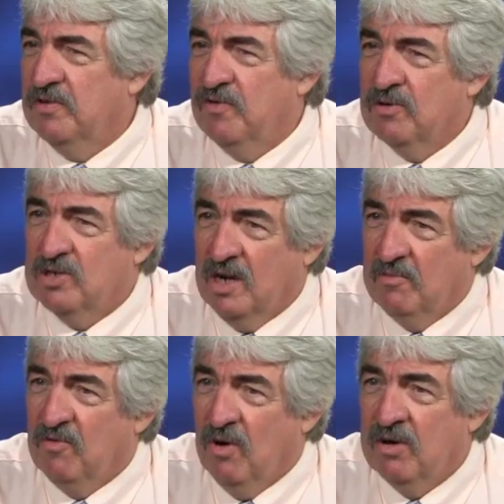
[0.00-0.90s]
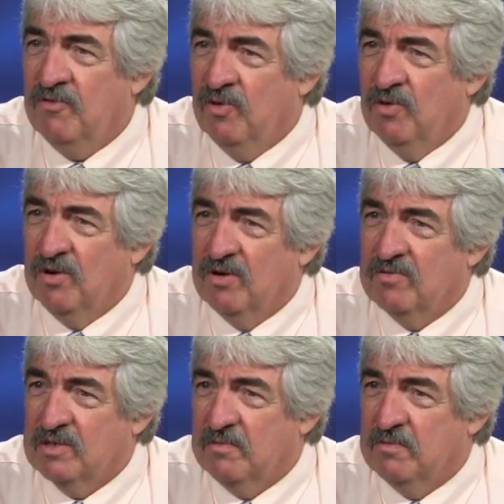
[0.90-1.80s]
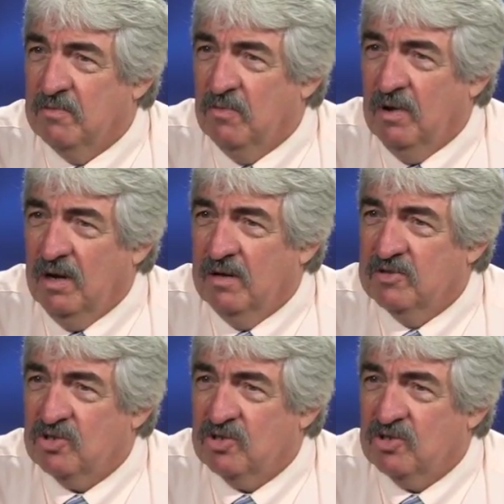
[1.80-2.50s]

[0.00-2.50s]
first time? A rifle, or was it rifle.